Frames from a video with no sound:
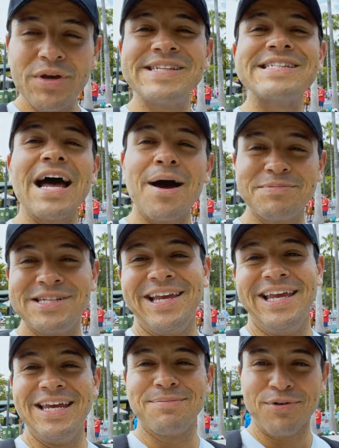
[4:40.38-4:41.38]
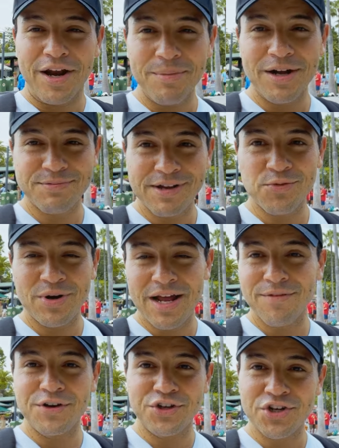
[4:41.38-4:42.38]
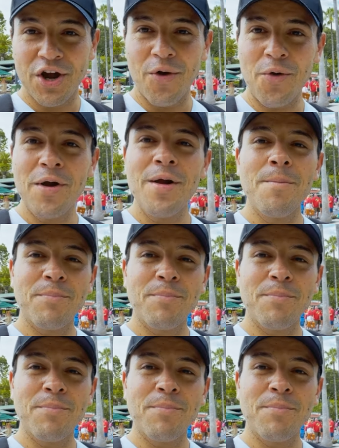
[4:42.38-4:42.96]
We stopped to eat pretty much between every show.